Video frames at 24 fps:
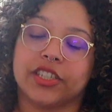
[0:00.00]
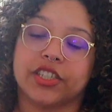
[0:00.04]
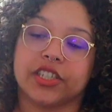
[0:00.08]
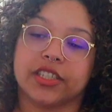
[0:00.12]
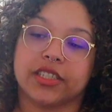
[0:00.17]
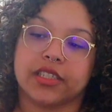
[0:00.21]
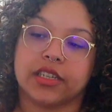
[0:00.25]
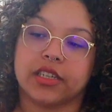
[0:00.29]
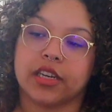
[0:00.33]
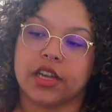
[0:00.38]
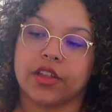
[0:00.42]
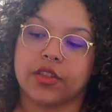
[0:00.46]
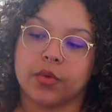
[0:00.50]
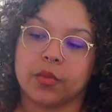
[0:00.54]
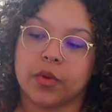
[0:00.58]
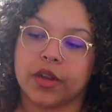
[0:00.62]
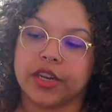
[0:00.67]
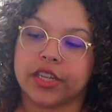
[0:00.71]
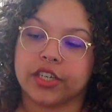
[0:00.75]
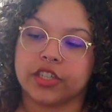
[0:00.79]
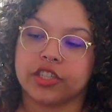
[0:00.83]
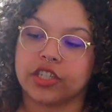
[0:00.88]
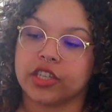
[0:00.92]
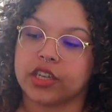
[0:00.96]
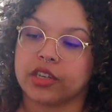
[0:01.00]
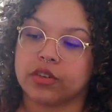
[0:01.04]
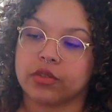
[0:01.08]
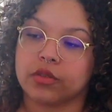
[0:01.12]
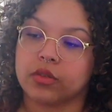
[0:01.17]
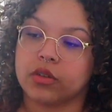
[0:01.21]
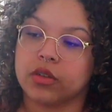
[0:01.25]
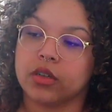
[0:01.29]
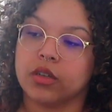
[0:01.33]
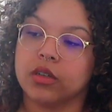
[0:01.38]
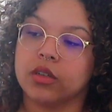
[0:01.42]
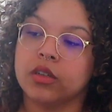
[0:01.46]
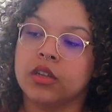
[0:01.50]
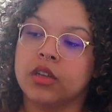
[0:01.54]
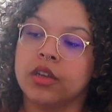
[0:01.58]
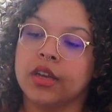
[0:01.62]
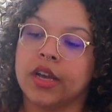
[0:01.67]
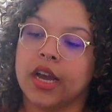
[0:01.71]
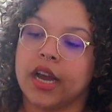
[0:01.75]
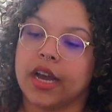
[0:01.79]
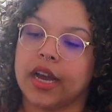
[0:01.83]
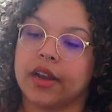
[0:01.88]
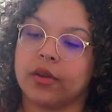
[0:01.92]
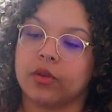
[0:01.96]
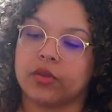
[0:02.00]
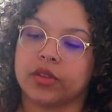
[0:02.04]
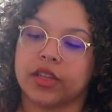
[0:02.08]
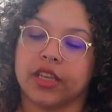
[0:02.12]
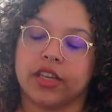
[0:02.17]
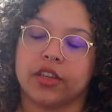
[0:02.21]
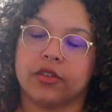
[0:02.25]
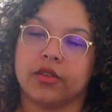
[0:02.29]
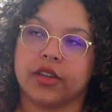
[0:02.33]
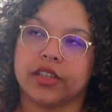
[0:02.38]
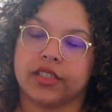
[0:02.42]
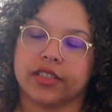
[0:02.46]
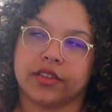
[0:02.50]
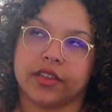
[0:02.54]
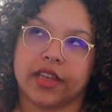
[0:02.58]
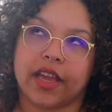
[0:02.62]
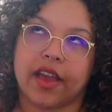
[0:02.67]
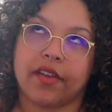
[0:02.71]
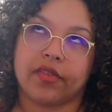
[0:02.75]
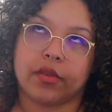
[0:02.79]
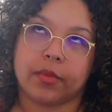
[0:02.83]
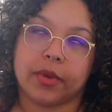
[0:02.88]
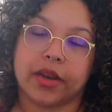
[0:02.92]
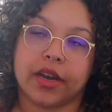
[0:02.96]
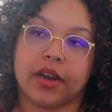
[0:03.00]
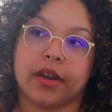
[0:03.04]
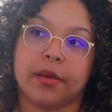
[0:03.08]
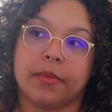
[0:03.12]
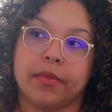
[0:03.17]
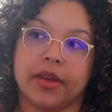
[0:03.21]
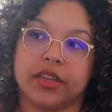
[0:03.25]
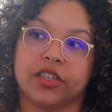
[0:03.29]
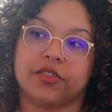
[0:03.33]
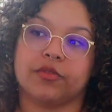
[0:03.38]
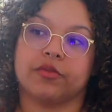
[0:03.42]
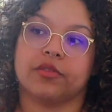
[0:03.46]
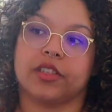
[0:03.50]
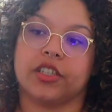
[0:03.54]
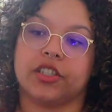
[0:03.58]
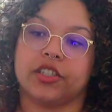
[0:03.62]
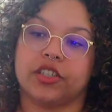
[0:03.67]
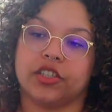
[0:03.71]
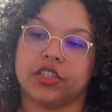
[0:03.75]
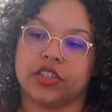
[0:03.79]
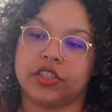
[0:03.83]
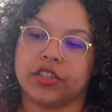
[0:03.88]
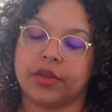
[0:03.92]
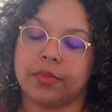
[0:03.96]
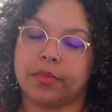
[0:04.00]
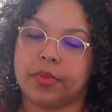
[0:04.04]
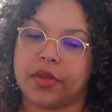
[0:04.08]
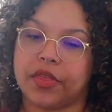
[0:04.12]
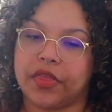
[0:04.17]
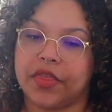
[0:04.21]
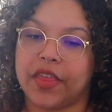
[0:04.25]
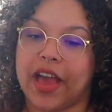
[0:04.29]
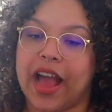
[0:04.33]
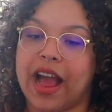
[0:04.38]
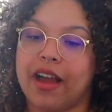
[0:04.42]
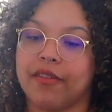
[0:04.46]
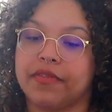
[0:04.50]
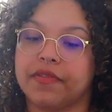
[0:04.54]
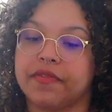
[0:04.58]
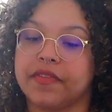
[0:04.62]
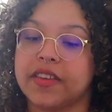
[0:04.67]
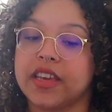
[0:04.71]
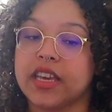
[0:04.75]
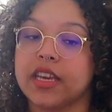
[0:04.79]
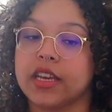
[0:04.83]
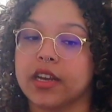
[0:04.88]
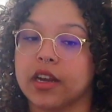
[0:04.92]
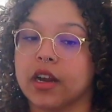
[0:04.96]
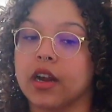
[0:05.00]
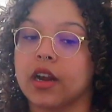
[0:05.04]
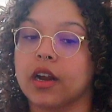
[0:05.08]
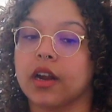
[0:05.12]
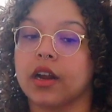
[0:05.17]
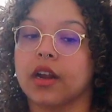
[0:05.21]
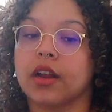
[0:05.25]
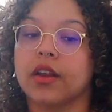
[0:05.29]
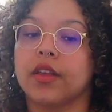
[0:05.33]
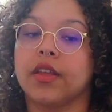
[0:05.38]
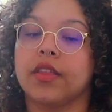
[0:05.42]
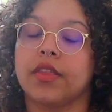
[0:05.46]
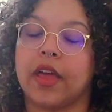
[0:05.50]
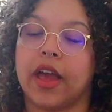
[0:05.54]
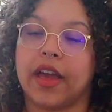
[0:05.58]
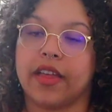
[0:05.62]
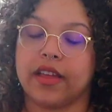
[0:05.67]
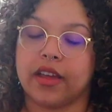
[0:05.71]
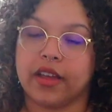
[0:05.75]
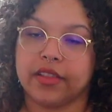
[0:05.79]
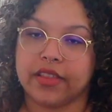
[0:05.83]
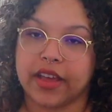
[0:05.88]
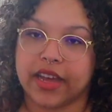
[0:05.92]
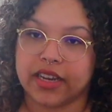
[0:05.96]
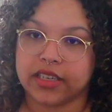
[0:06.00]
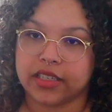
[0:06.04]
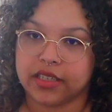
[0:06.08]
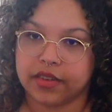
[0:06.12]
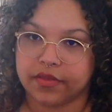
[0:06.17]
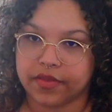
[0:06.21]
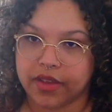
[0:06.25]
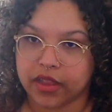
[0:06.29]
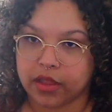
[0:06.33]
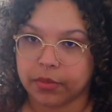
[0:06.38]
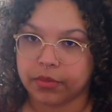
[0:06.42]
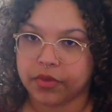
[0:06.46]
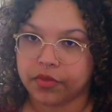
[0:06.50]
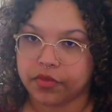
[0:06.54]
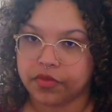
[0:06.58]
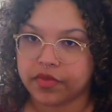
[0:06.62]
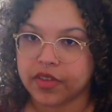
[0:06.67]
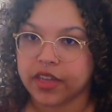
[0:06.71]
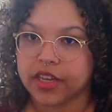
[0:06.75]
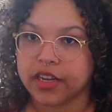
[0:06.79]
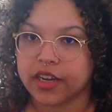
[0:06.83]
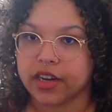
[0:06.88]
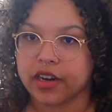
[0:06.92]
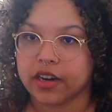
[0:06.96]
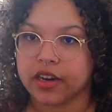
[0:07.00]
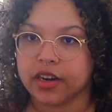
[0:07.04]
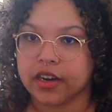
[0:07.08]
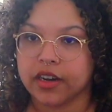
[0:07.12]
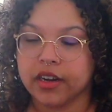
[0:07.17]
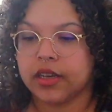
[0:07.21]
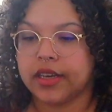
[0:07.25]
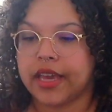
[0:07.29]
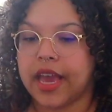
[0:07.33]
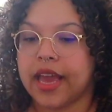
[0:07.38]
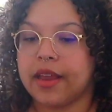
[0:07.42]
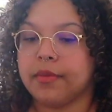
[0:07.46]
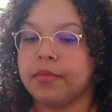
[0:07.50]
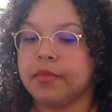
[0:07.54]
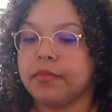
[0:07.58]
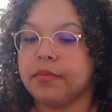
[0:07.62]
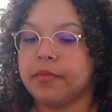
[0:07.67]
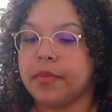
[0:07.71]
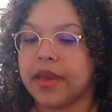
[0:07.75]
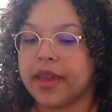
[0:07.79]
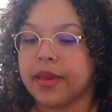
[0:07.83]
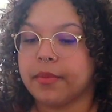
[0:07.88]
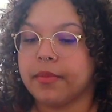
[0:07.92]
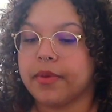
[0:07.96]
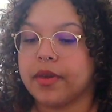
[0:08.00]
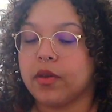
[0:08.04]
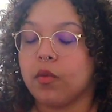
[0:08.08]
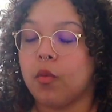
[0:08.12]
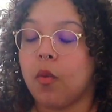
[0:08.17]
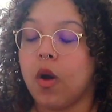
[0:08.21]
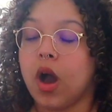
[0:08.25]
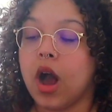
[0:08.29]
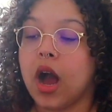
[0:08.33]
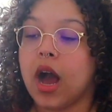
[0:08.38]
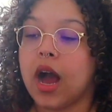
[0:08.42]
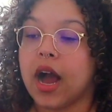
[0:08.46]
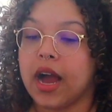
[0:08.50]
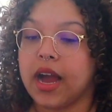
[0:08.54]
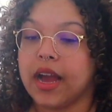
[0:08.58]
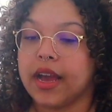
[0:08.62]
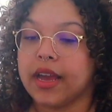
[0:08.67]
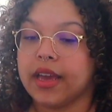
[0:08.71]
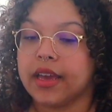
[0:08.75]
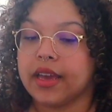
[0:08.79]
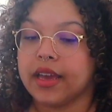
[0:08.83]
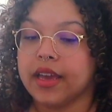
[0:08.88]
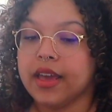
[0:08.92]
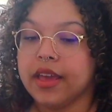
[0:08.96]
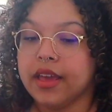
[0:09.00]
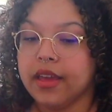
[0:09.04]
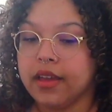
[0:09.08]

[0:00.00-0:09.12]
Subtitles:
just another one in general. I don't think you necessarily have to be in an enmeshed relationship, but that fear, that developed fear can maybe why